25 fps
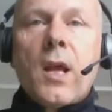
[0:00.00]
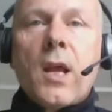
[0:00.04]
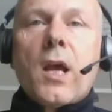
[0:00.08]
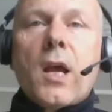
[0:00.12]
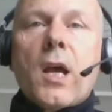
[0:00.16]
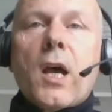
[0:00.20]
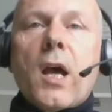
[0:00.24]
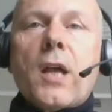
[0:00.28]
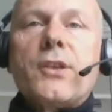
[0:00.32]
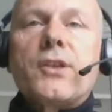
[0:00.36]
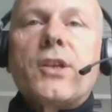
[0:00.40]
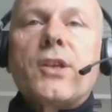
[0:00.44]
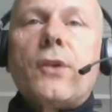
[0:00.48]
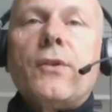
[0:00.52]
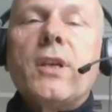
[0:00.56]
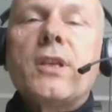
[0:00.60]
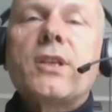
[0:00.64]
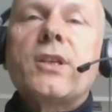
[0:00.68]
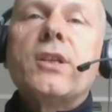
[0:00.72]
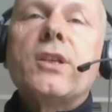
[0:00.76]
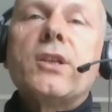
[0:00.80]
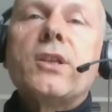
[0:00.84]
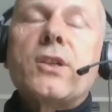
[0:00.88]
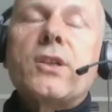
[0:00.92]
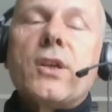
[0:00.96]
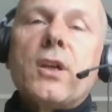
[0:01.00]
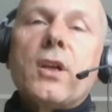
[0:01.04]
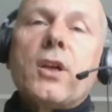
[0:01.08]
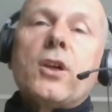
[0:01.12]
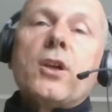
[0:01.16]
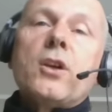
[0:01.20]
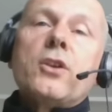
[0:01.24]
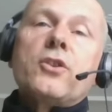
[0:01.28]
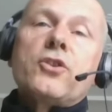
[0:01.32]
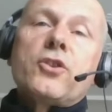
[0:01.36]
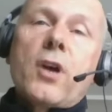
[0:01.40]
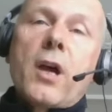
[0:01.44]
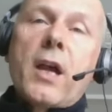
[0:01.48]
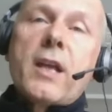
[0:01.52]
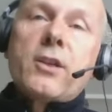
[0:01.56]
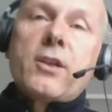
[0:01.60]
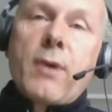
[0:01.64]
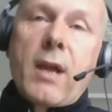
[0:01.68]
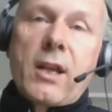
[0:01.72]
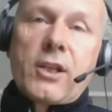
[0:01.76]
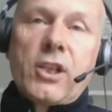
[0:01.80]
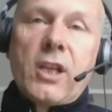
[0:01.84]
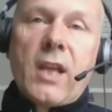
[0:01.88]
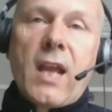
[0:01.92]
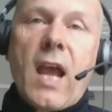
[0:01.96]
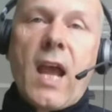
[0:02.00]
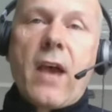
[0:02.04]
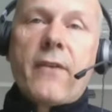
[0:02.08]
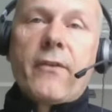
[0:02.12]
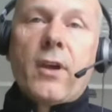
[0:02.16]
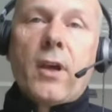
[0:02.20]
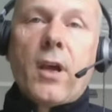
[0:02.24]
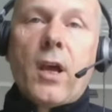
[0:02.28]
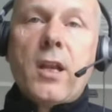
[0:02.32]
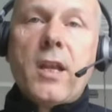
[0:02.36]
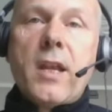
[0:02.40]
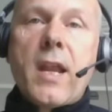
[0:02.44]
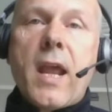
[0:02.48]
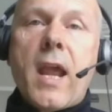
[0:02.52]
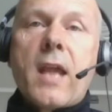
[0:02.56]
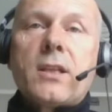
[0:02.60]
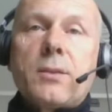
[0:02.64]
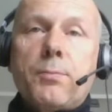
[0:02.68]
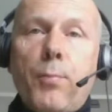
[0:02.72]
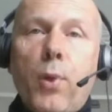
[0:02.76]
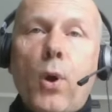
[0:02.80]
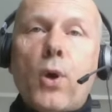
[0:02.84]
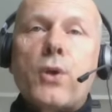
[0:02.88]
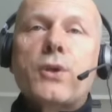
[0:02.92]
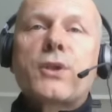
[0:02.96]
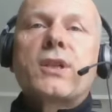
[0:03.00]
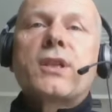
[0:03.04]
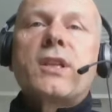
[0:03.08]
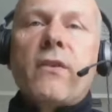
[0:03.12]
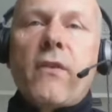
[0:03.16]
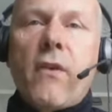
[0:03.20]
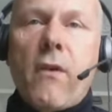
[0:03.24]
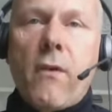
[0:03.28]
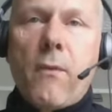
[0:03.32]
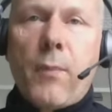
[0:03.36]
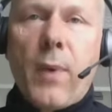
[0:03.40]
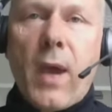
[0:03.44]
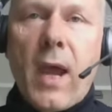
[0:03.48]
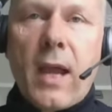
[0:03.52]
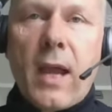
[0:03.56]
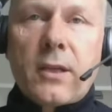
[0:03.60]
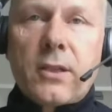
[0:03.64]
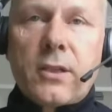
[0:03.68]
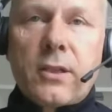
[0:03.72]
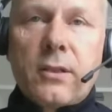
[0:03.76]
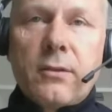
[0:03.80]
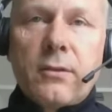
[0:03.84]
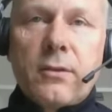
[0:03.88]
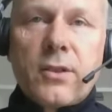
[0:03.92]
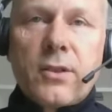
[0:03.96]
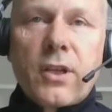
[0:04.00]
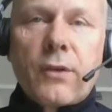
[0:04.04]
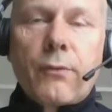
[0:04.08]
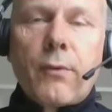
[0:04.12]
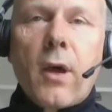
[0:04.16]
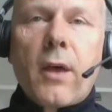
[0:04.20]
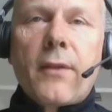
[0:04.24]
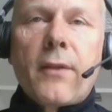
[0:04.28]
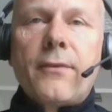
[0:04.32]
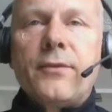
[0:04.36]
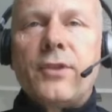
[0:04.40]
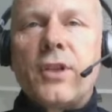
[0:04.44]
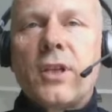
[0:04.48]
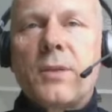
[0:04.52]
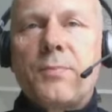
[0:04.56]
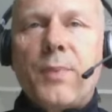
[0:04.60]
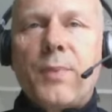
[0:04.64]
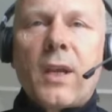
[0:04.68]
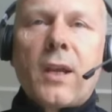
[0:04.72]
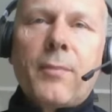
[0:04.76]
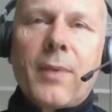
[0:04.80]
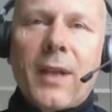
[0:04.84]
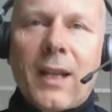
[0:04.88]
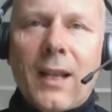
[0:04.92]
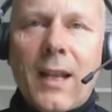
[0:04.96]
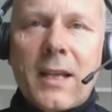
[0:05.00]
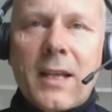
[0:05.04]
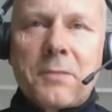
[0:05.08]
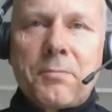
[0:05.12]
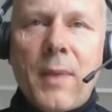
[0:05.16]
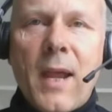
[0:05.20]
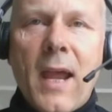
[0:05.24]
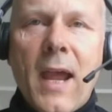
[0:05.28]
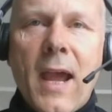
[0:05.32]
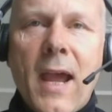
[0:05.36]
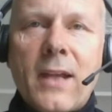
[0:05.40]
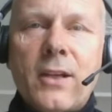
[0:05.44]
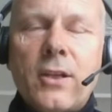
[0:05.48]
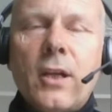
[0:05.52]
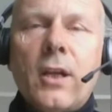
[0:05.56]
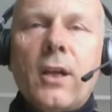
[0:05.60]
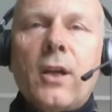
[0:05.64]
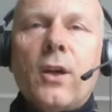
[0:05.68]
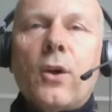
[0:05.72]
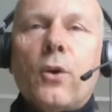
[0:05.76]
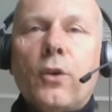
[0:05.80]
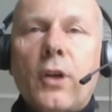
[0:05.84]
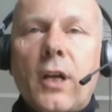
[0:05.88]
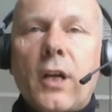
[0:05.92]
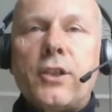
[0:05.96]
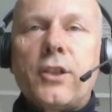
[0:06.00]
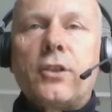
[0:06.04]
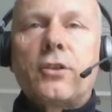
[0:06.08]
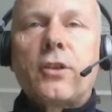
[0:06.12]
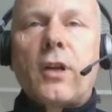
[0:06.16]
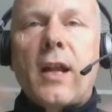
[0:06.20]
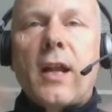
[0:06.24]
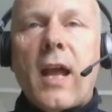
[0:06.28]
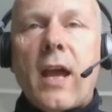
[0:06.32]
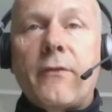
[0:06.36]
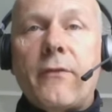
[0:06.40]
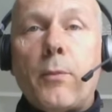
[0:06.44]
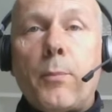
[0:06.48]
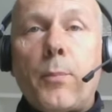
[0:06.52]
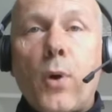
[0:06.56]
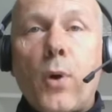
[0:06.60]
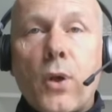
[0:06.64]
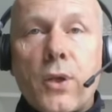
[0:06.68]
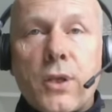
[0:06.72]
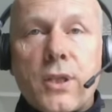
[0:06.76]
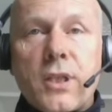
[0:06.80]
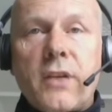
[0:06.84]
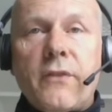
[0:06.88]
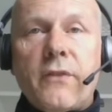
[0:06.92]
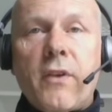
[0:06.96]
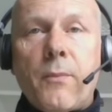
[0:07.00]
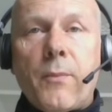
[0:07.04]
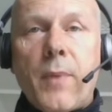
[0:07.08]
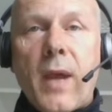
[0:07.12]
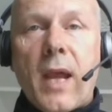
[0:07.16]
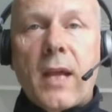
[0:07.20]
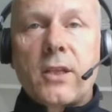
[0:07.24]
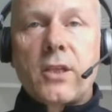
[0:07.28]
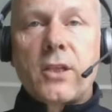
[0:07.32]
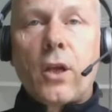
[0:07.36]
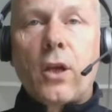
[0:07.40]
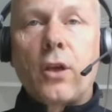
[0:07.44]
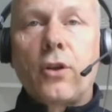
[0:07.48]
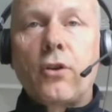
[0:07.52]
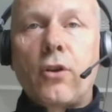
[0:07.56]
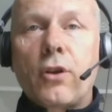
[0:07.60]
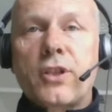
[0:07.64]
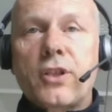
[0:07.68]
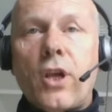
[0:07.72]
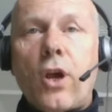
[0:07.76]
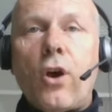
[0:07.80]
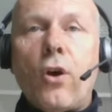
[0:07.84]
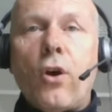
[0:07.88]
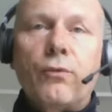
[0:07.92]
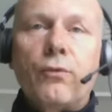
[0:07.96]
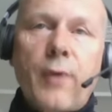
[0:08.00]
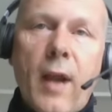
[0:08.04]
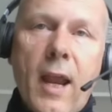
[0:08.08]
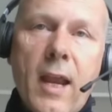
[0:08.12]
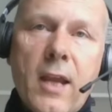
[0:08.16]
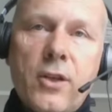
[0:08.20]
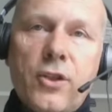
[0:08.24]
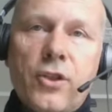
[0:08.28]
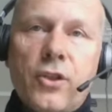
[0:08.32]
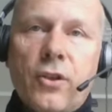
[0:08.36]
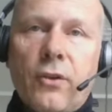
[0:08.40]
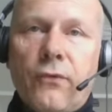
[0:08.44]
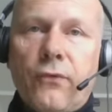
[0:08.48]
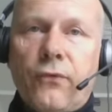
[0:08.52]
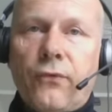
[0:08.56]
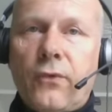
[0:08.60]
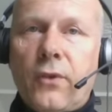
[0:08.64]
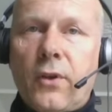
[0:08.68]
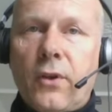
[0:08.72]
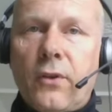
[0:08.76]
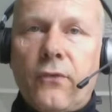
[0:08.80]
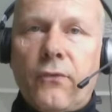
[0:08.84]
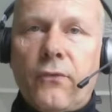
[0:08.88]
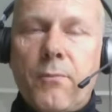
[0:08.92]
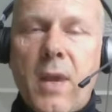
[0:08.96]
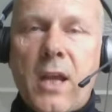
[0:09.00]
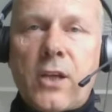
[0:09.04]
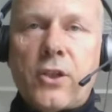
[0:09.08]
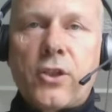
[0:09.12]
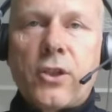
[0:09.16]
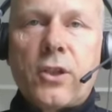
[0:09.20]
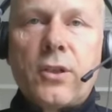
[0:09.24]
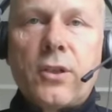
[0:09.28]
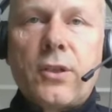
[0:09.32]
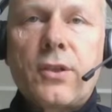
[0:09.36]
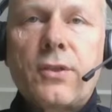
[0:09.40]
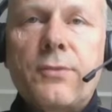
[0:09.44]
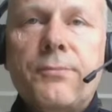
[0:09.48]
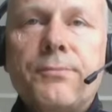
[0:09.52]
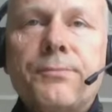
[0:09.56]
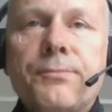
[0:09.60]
And so this is trying to actually have a net positive impact. So rather than just being a bit less bad, we're actually trying to have a positive impact across a whole range of measures.